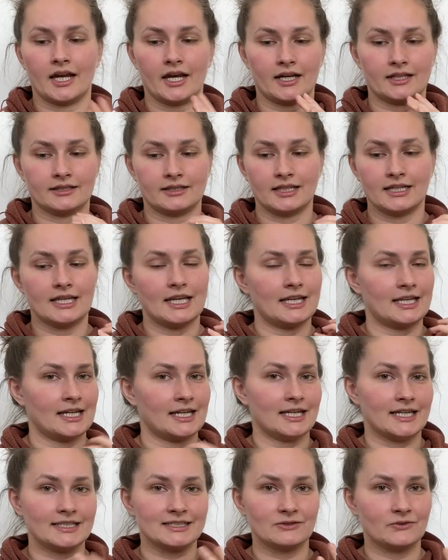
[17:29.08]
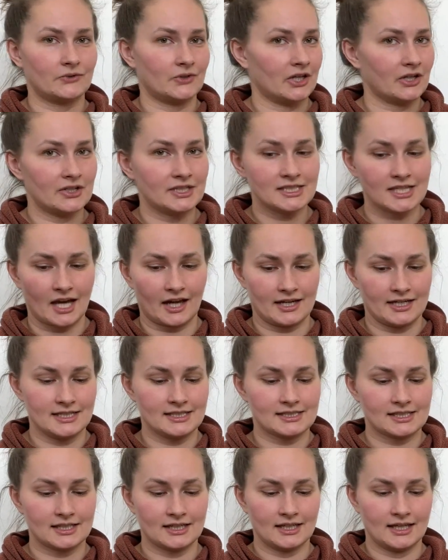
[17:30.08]
The knitting is very
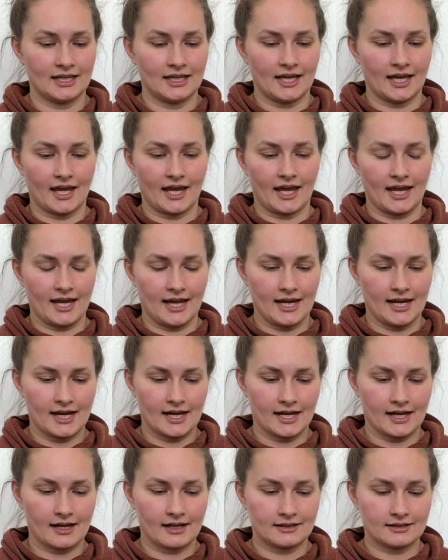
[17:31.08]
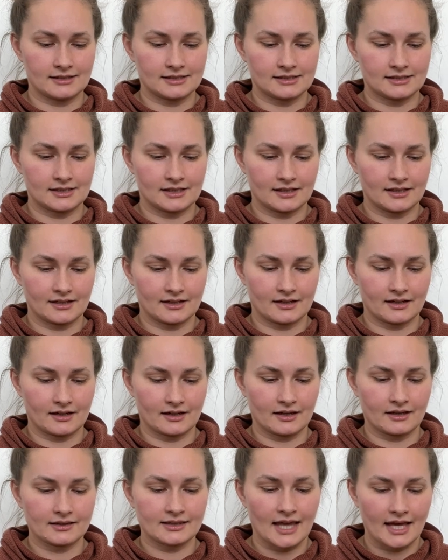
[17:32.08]
tight. And
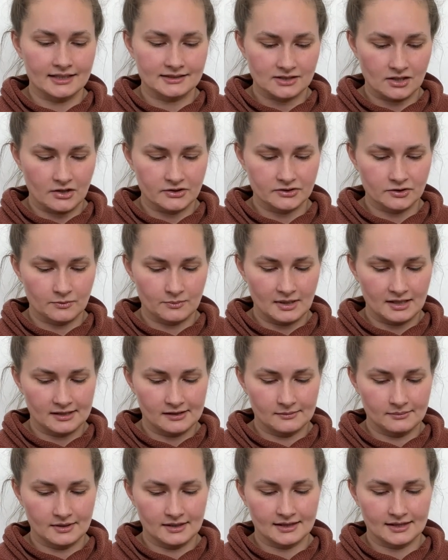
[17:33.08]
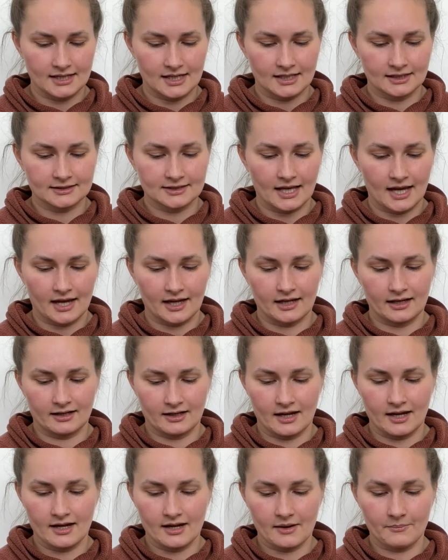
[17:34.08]
that's also making me think that
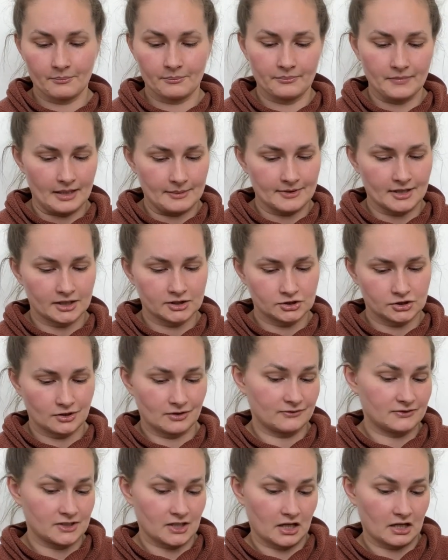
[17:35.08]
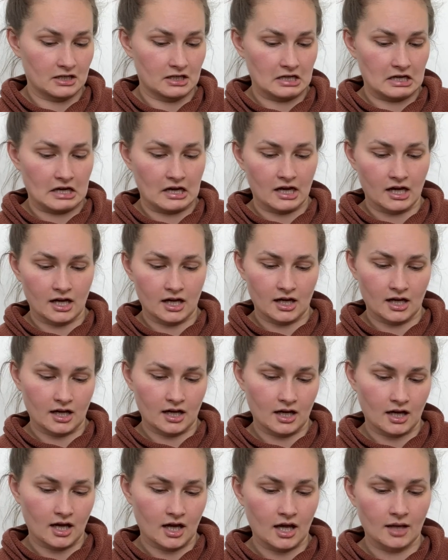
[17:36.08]
maybe I should have done
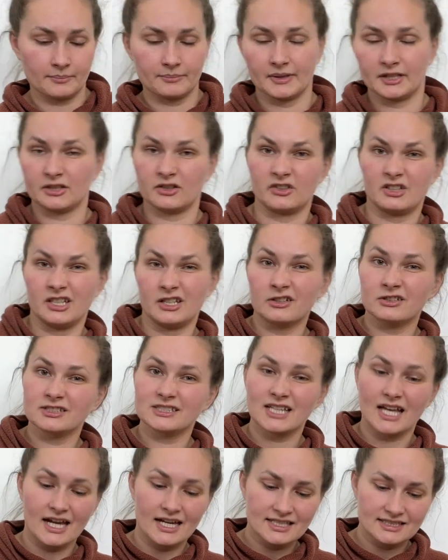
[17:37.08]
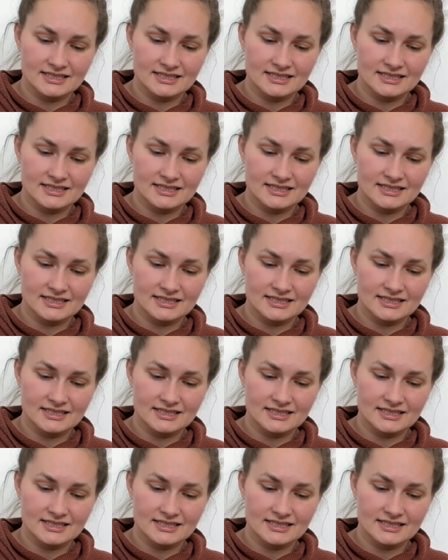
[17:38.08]
a bigger needle size.